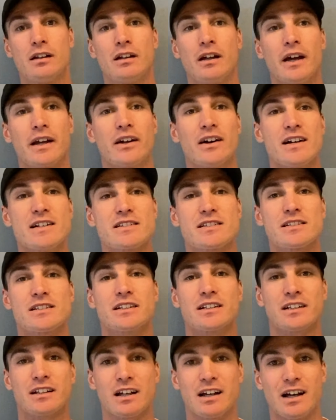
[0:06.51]
Hey guys,
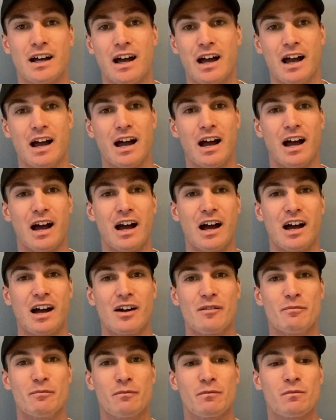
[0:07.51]

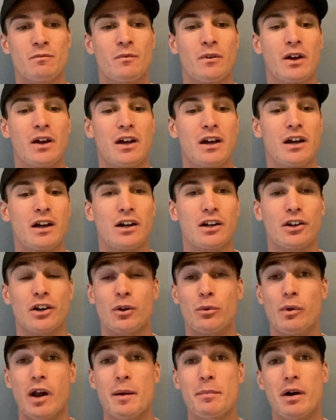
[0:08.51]
got a
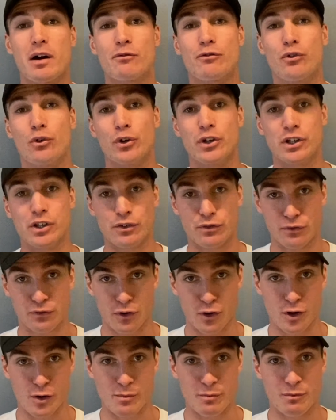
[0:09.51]
wrap up for you
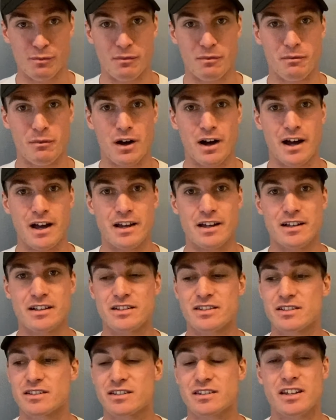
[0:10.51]
from my
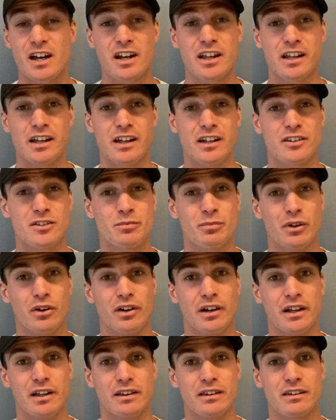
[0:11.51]
study
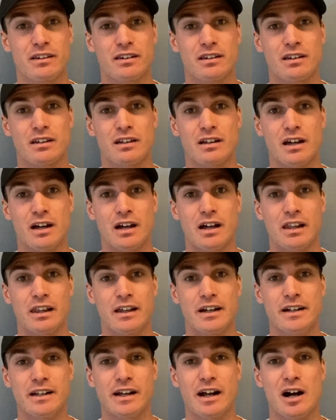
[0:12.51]
experience
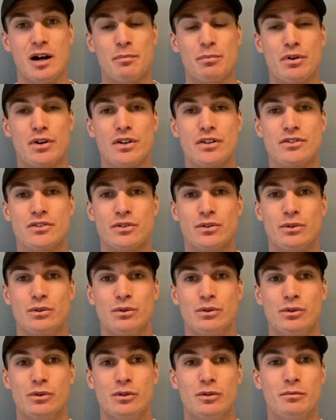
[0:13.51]
leading up
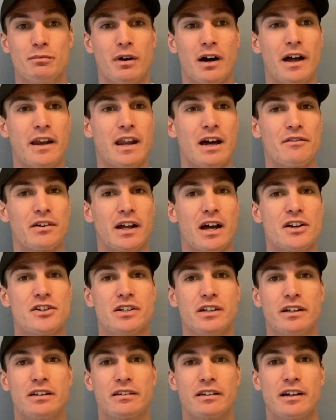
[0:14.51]
to my navigation
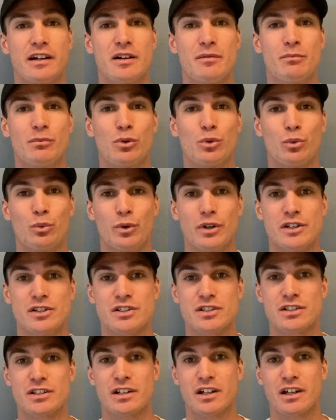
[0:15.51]
exam,
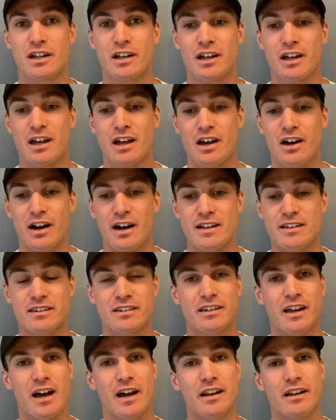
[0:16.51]
which I
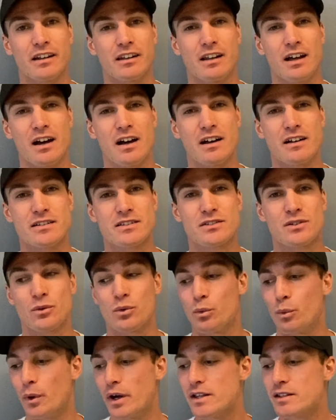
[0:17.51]
sat last
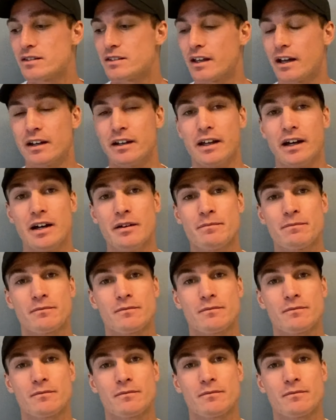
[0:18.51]
Wednesday now.